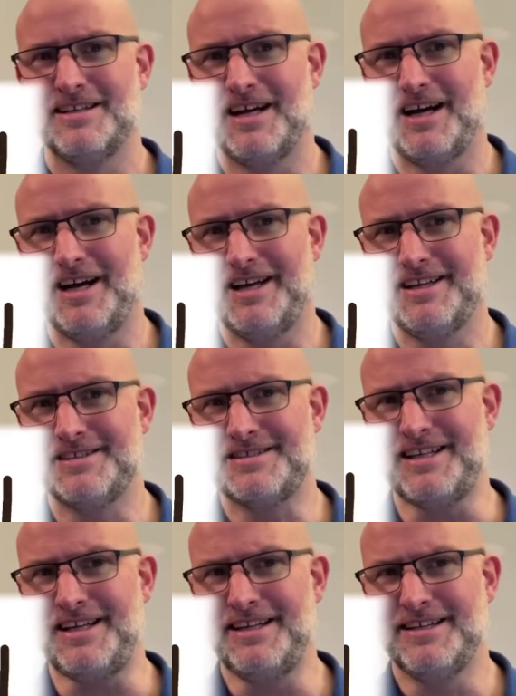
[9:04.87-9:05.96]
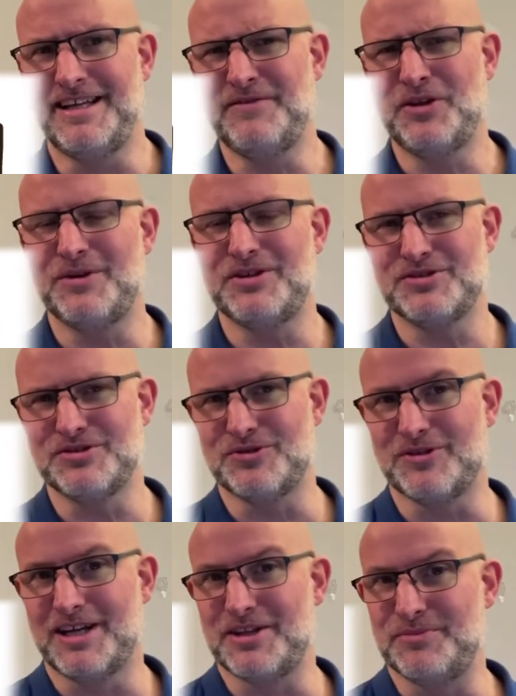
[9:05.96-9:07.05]
I can see, even though it doesn't look
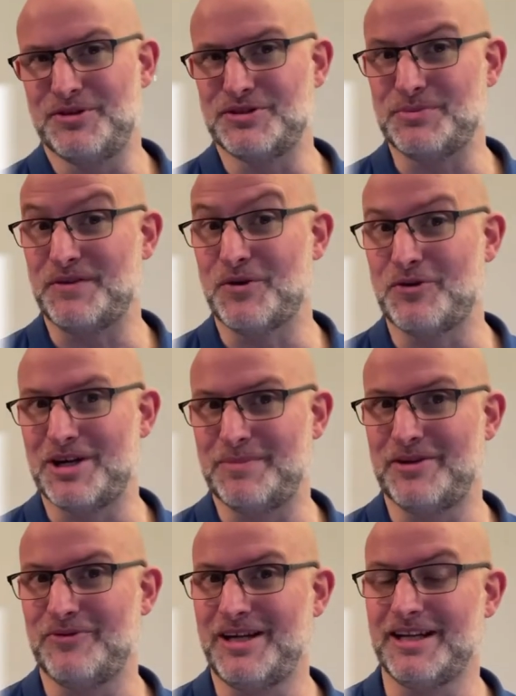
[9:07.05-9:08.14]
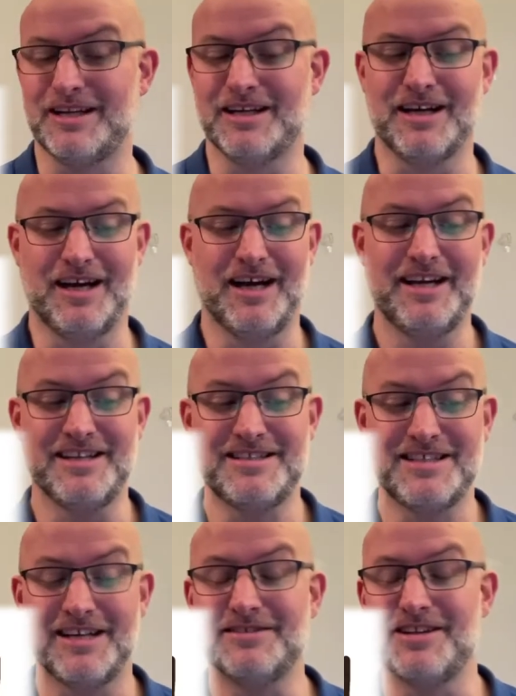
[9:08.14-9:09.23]
like the music we've already been reading, I can
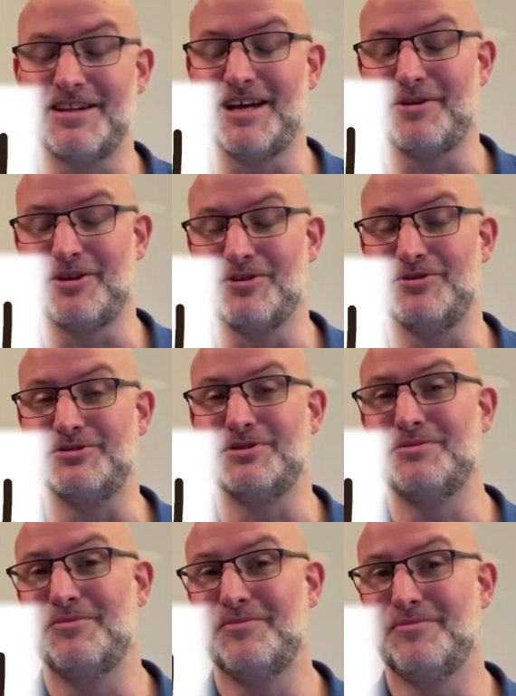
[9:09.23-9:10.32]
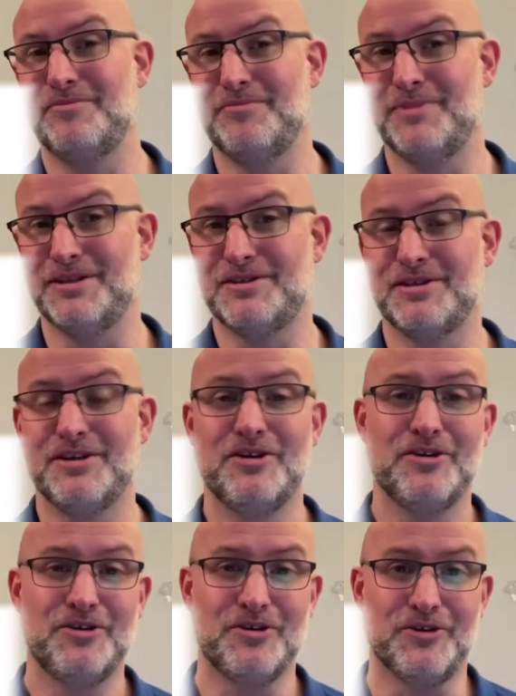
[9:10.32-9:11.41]
tell that that goes milk,
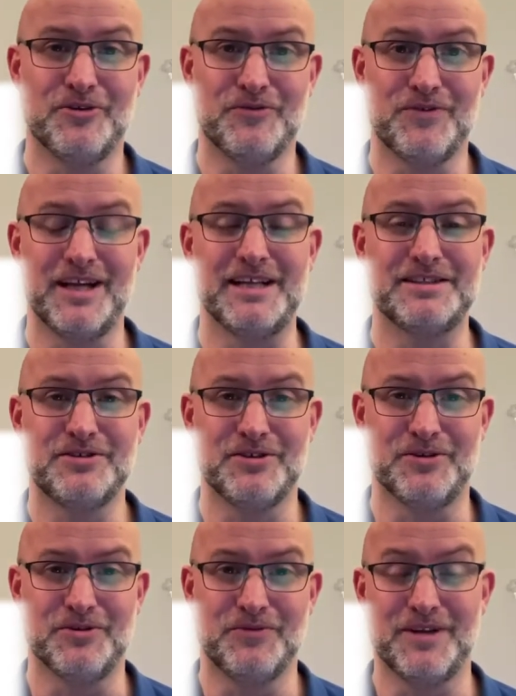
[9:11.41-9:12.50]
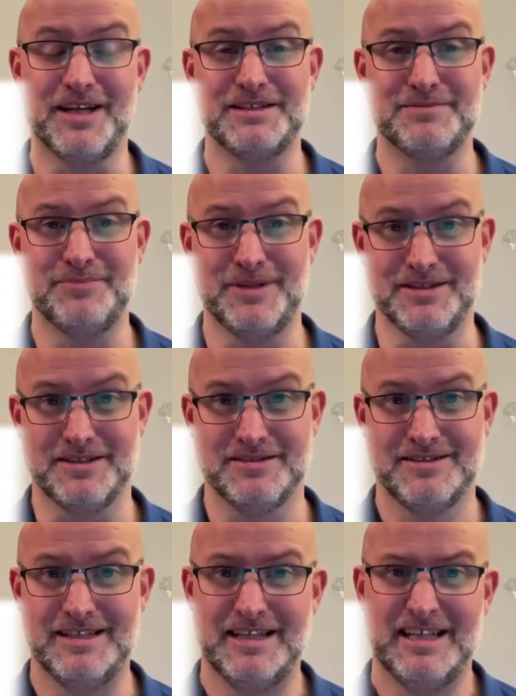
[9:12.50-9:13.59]
cornflakes, cornflakes, milk.
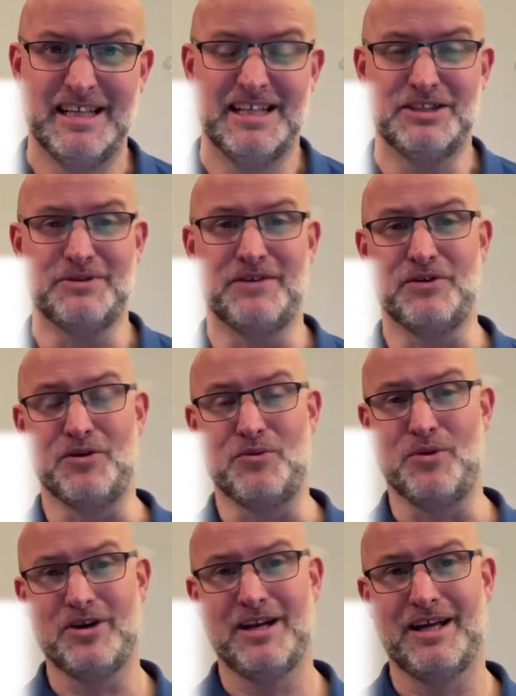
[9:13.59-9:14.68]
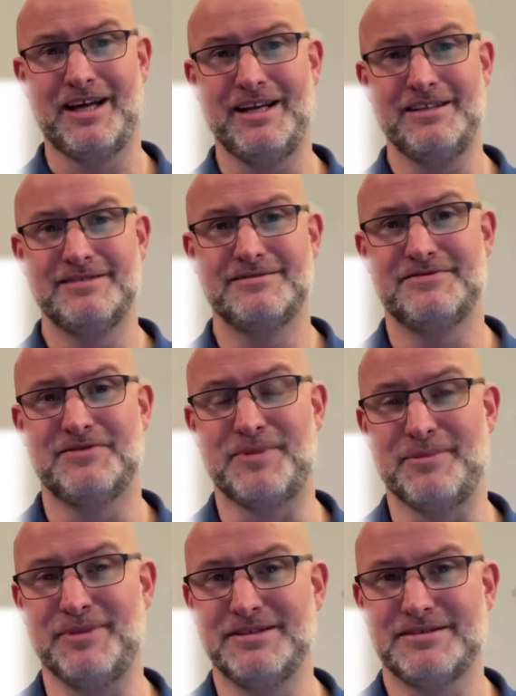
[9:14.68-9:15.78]
So I've got one line for my
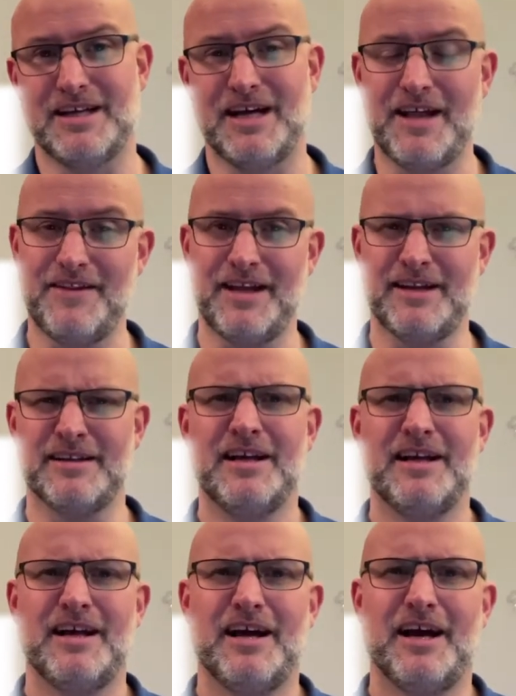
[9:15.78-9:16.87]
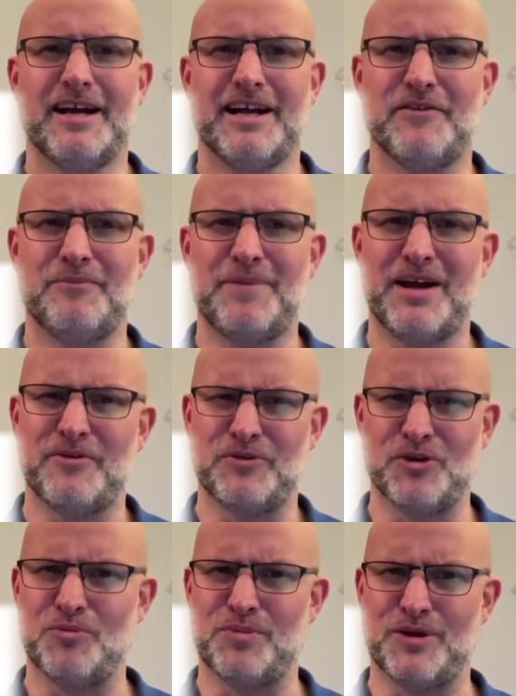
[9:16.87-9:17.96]
milk and then a kind of pair of
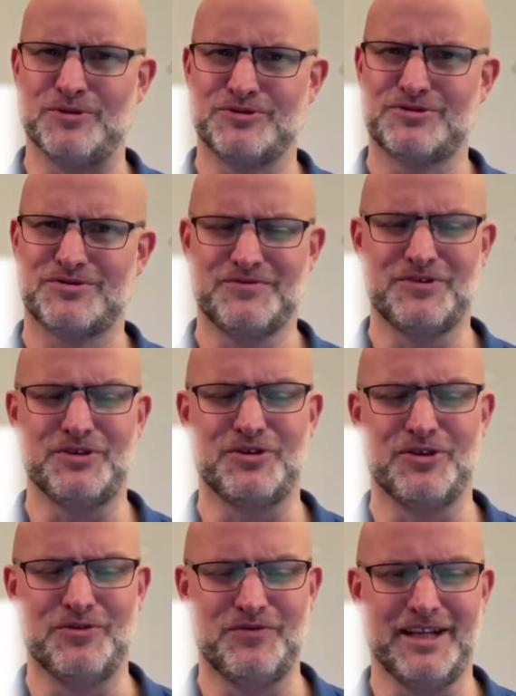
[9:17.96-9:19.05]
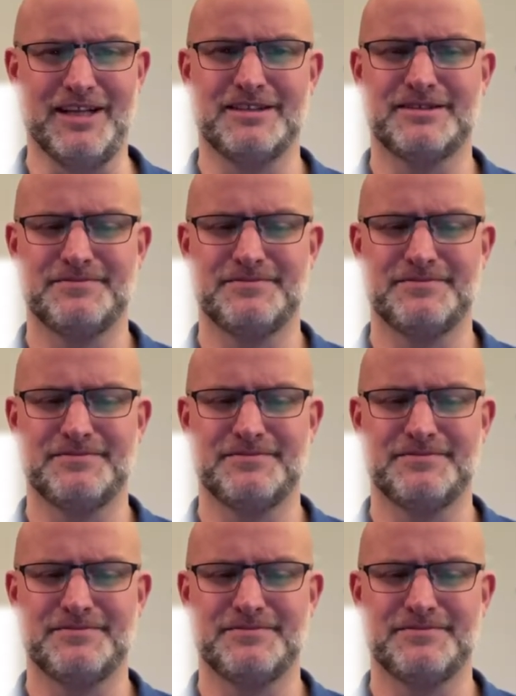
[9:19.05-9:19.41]
goalposts for the cornflakes.